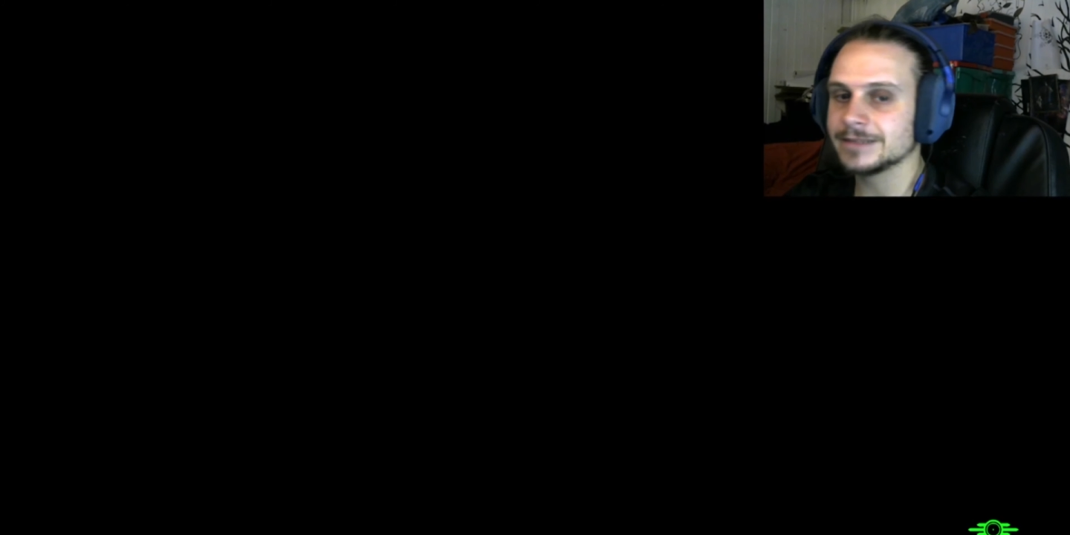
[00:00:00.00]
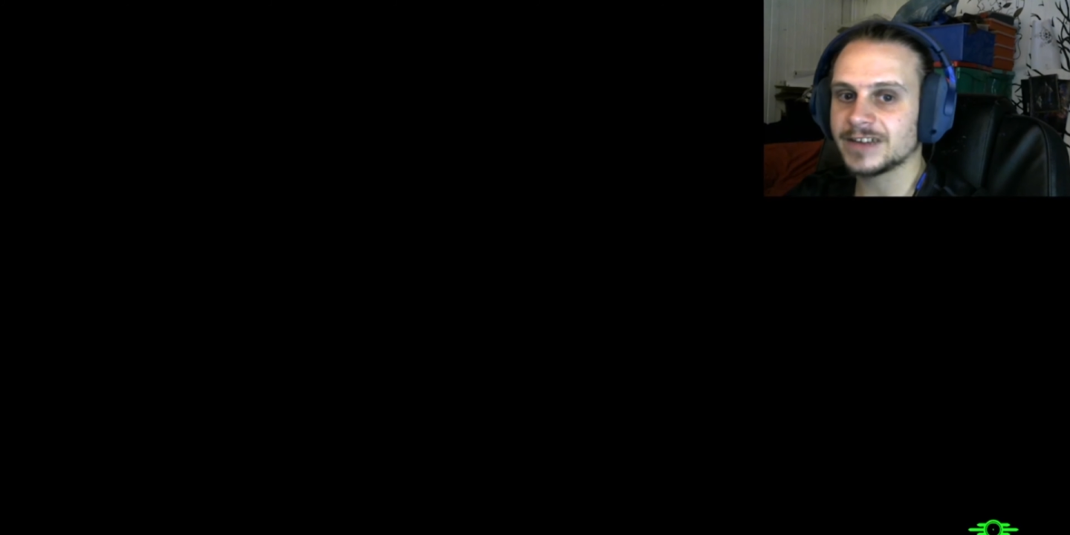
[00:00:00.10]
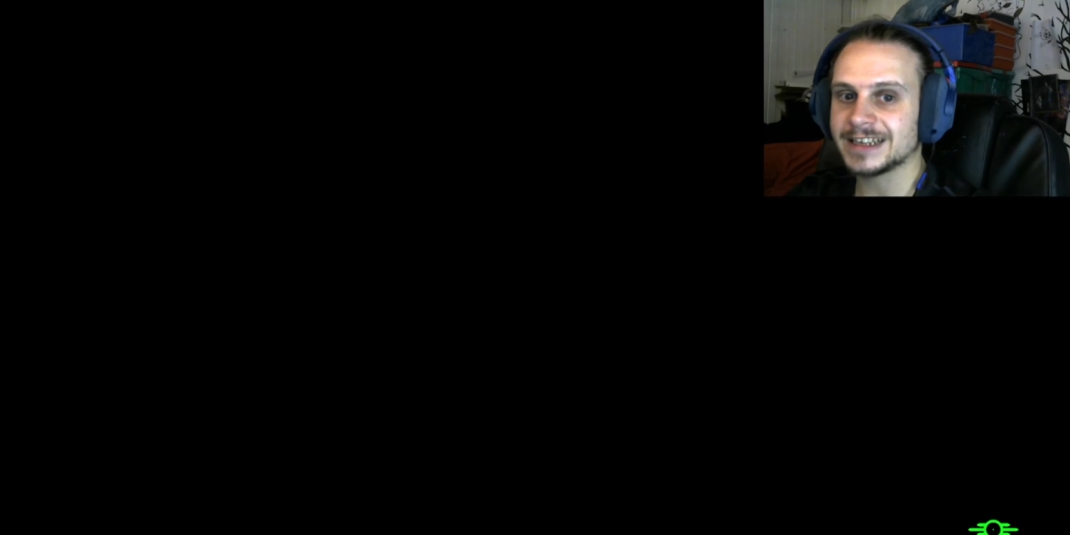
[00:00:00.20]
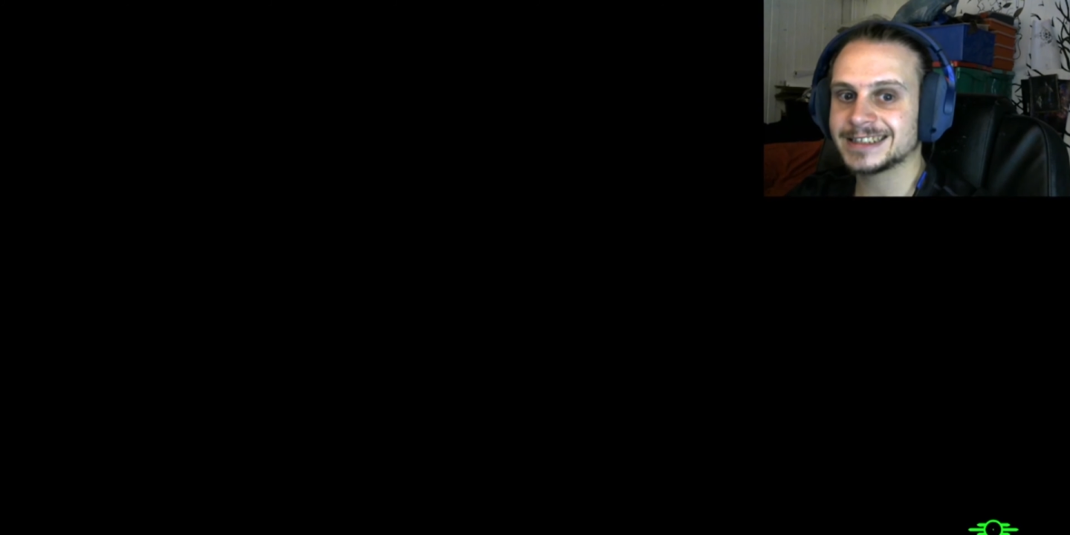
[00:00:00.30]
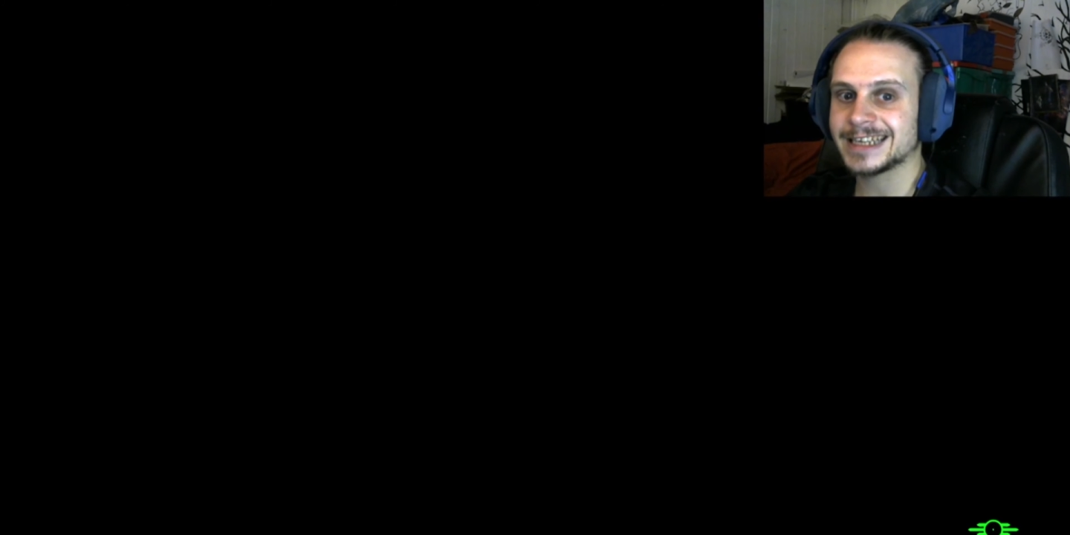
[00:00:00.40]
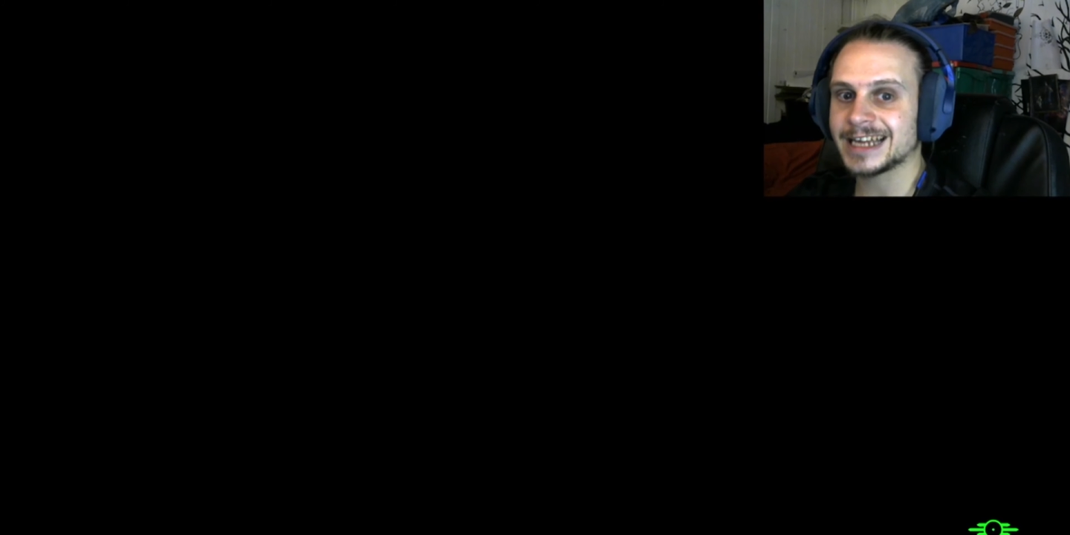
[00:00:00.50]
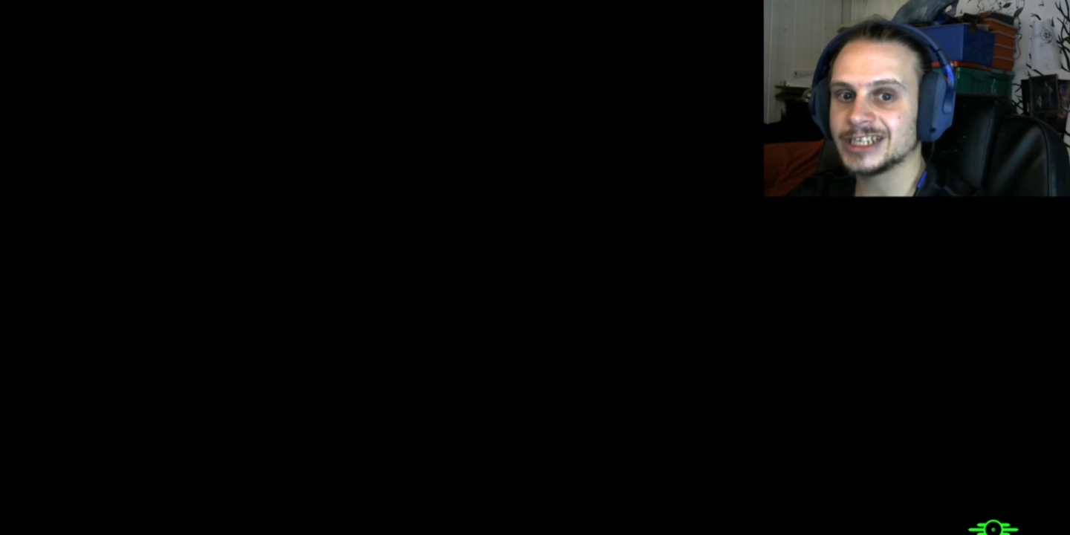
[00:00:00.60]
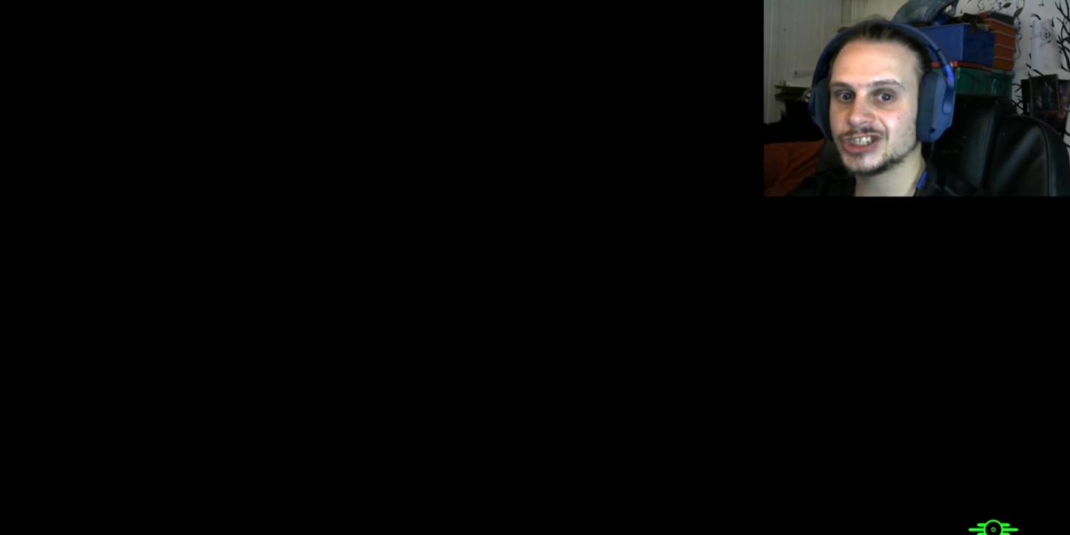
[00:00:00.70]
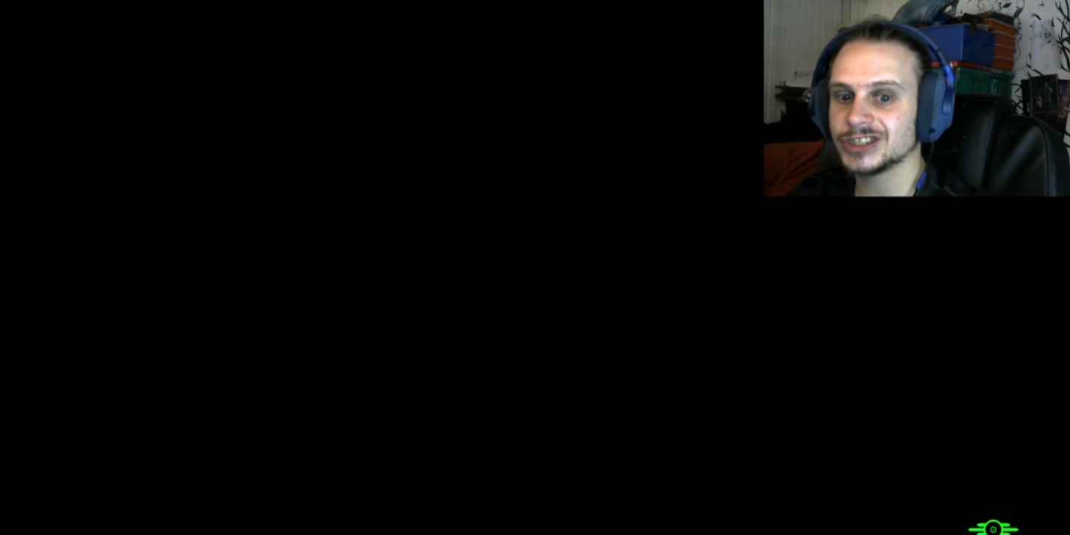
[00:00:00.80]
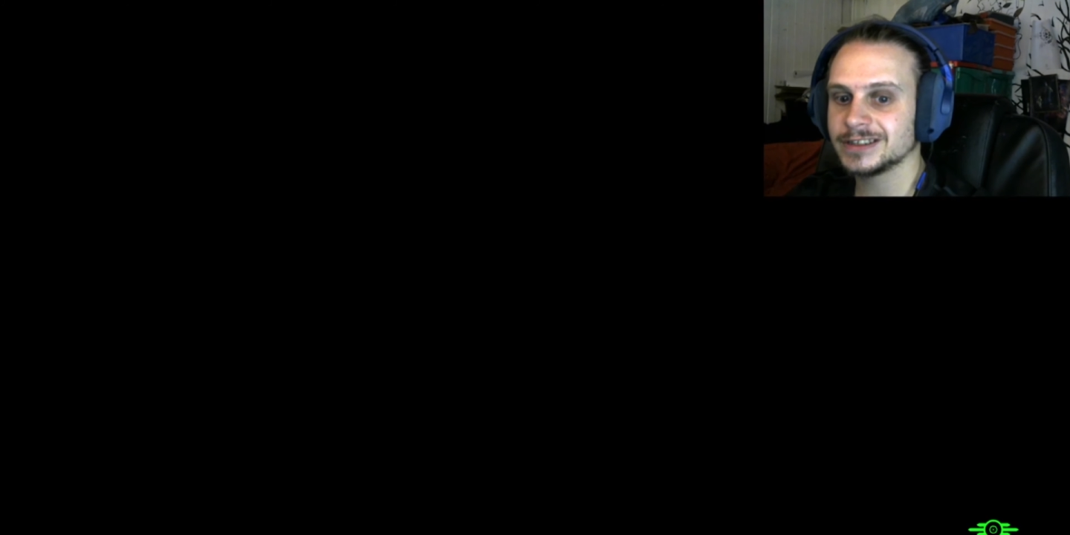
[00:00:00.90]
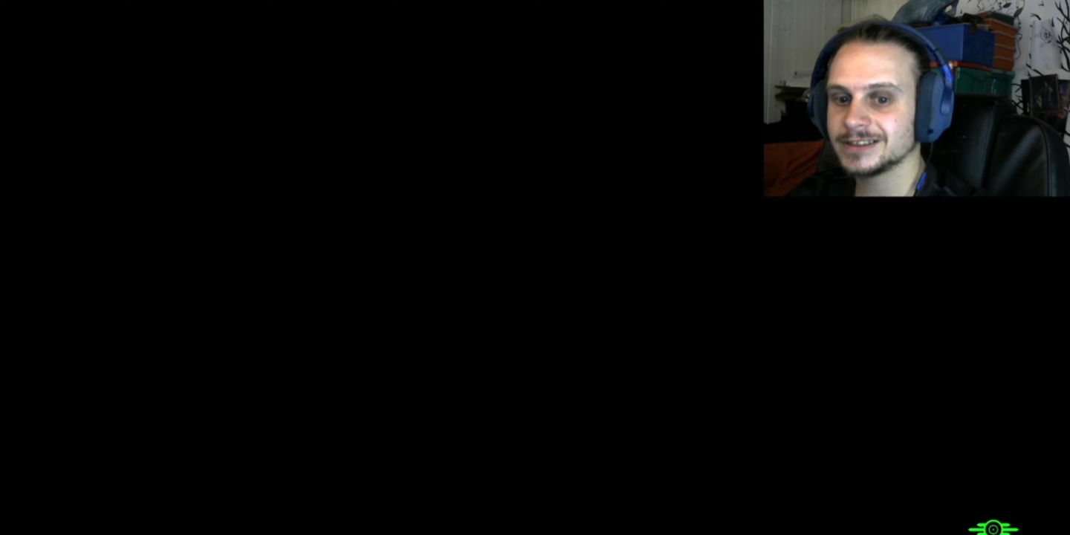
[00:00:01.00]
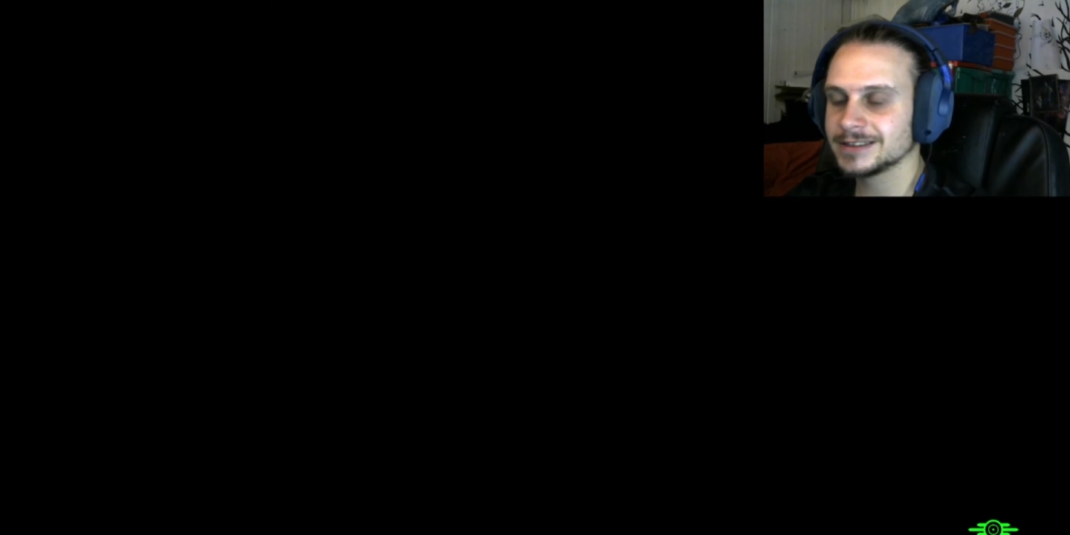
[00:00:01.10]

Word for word: investigation.